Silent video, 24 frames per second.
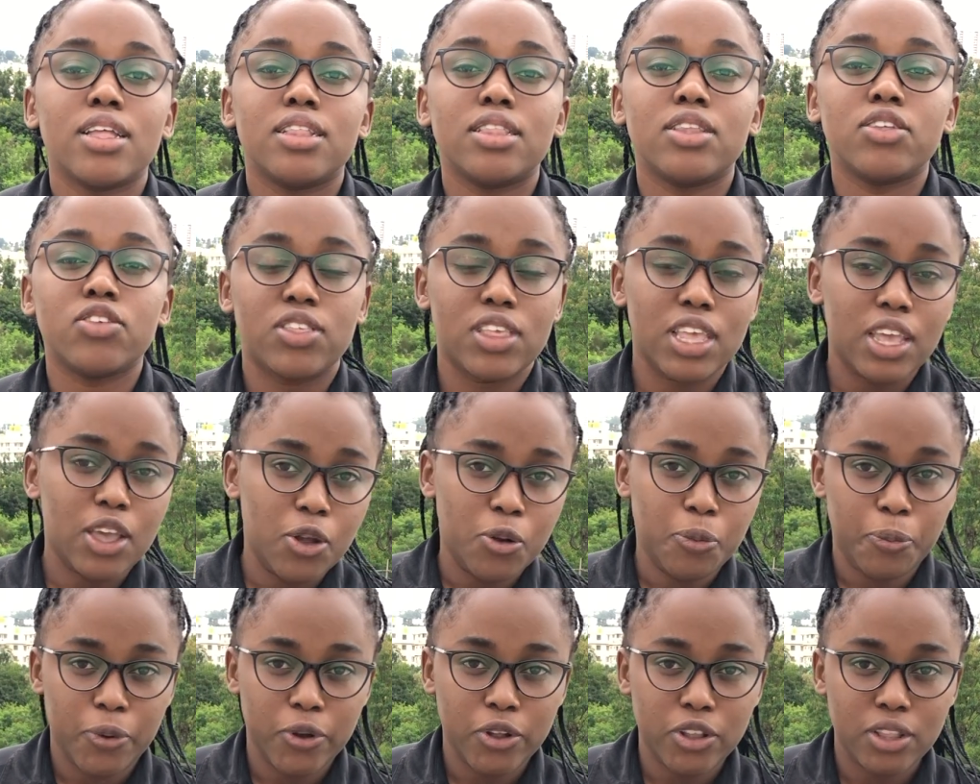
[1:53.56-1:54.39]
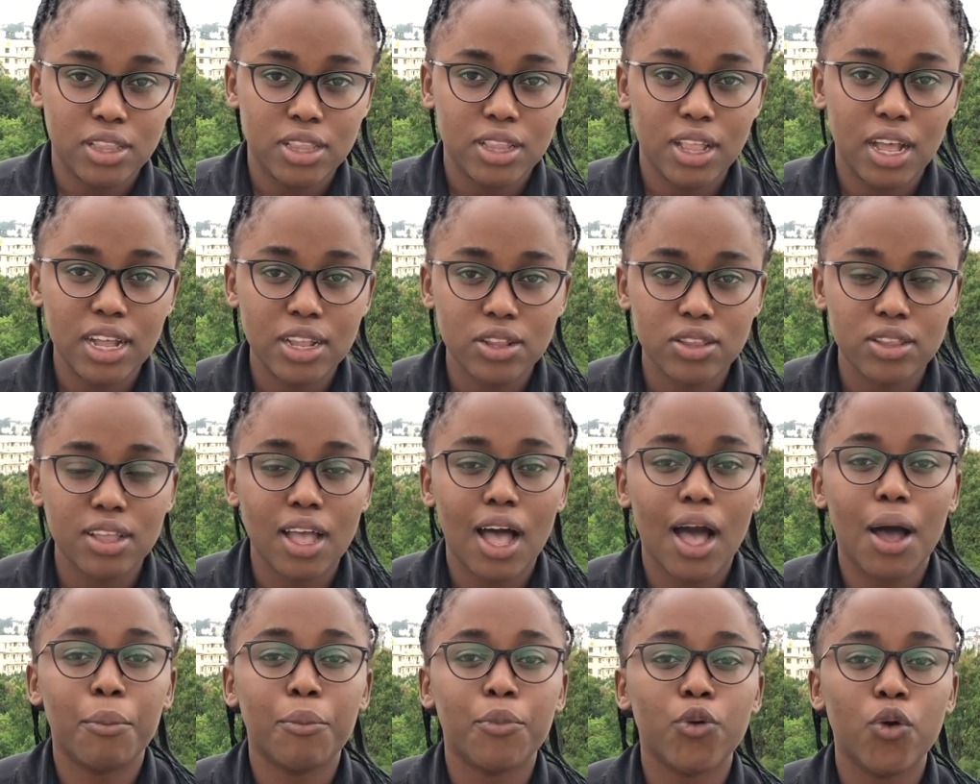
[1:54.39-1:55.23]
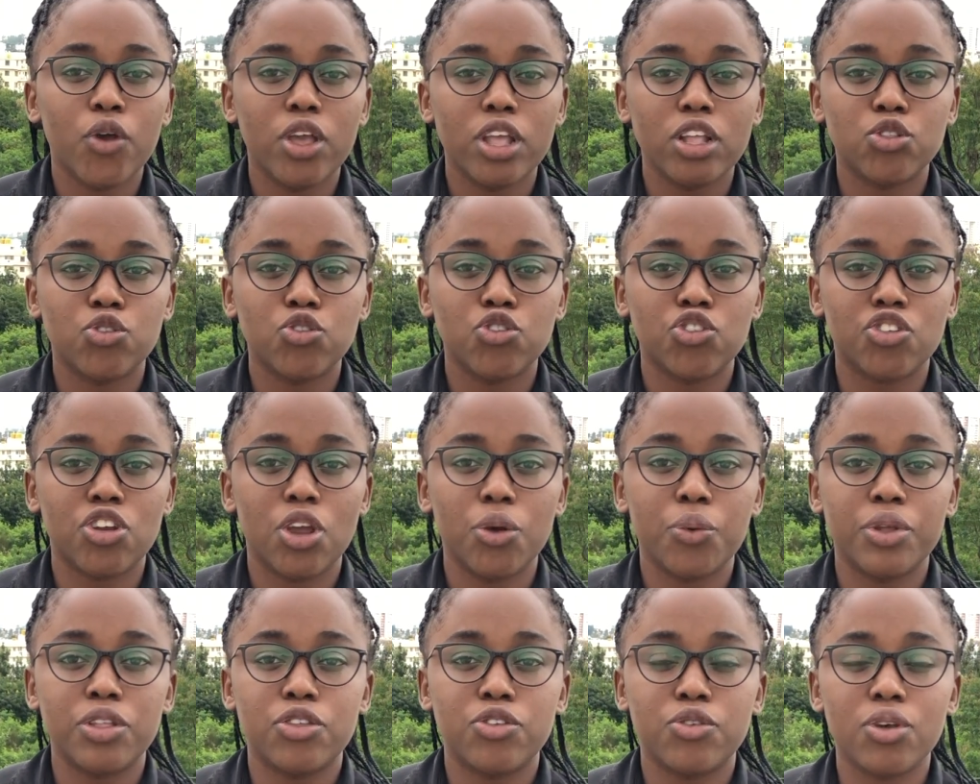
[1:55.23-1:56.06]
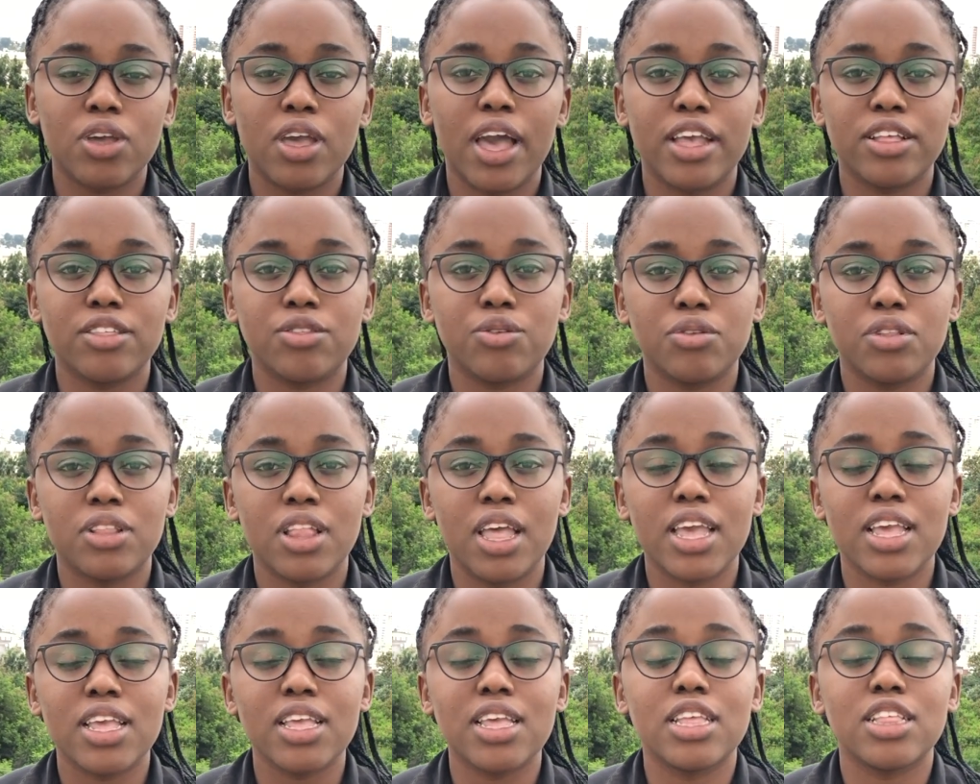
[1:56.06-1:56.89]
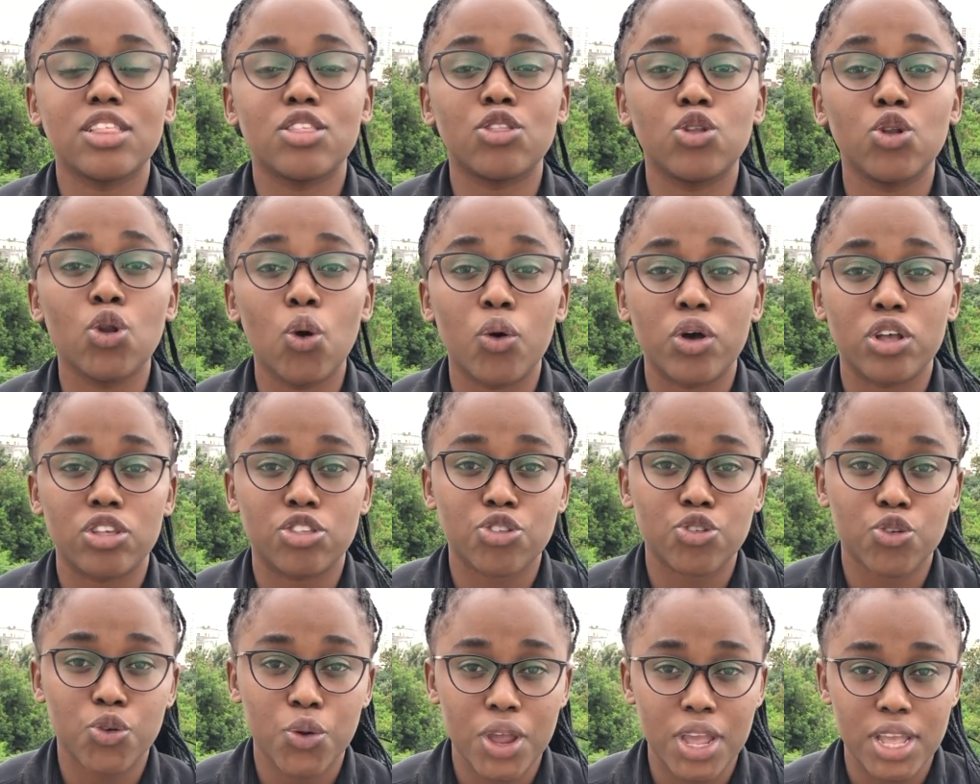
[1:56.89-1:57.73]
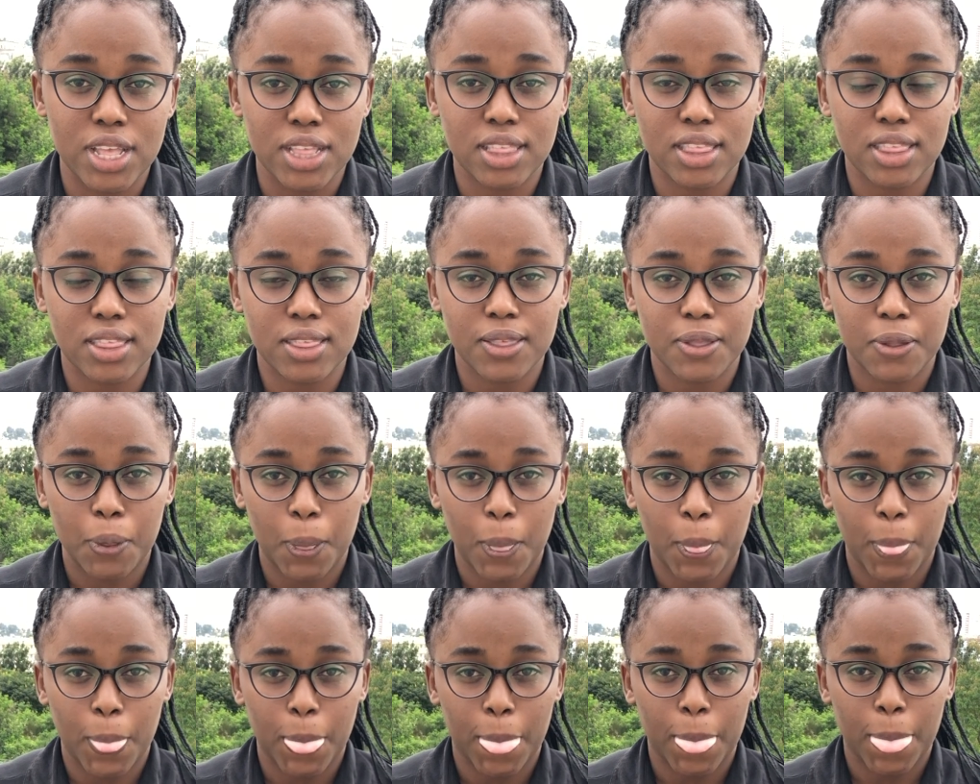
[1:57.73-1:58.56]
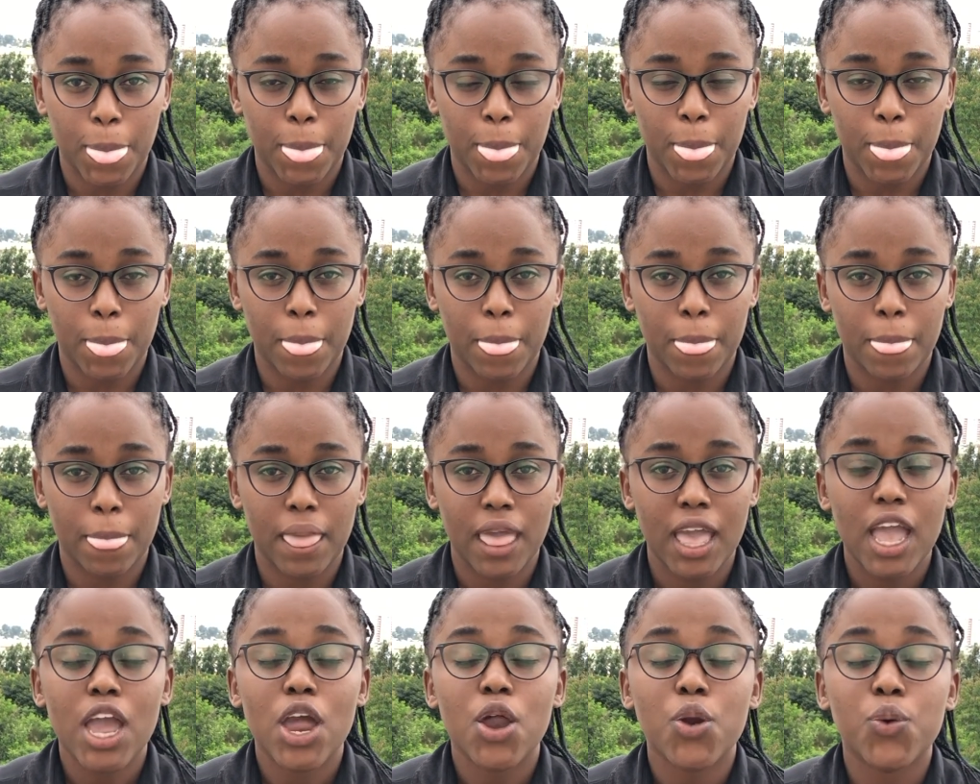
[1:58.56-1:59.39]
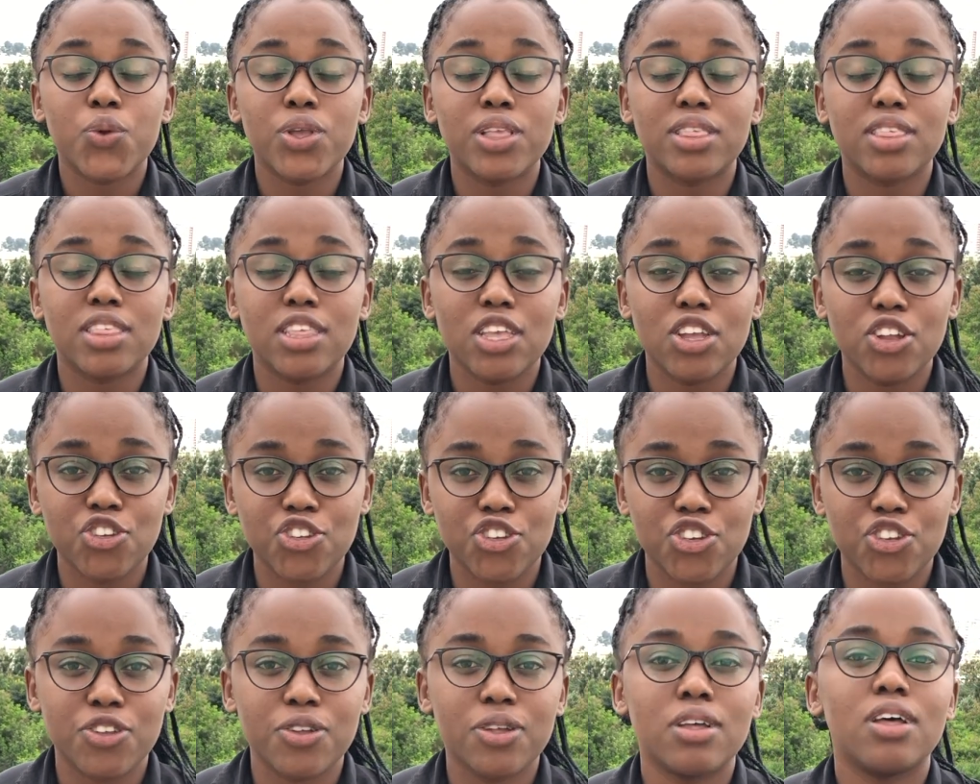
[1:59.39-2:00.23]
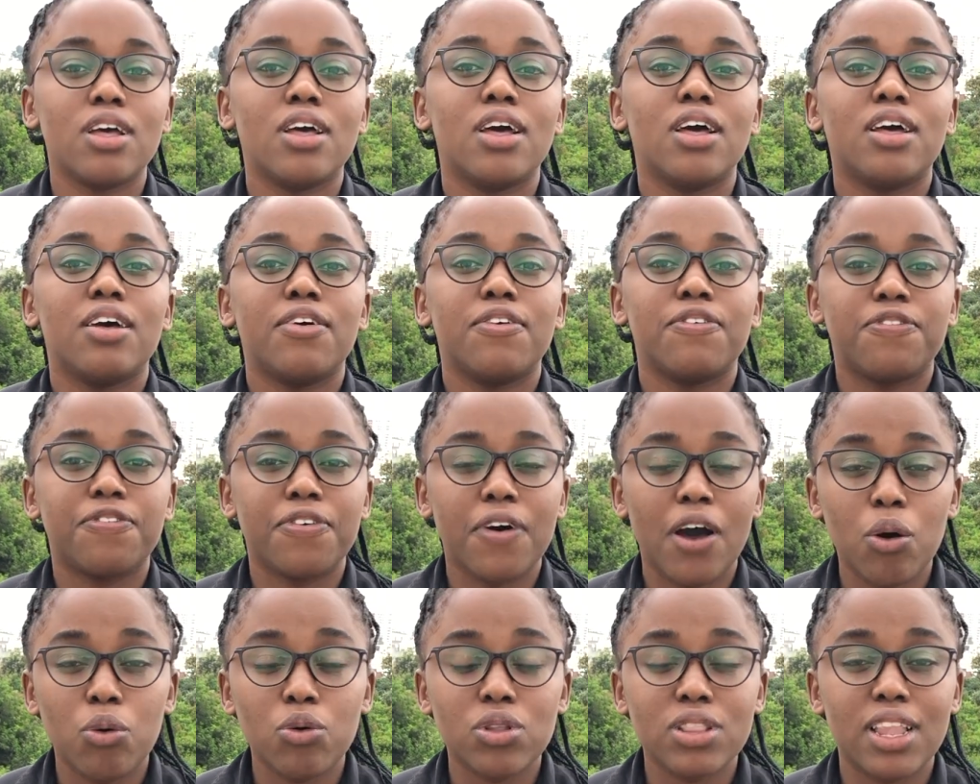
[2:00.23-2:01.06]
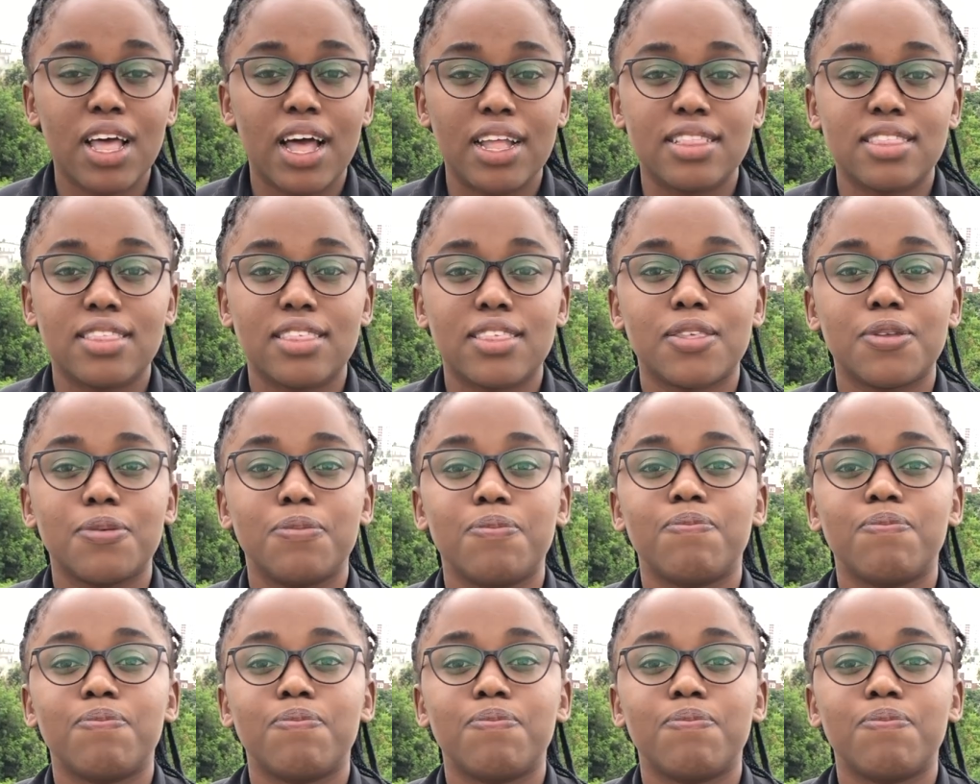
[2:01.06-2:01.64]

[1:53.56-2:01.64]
The second point that I'm going to share with you guys today is lower stress. Research found that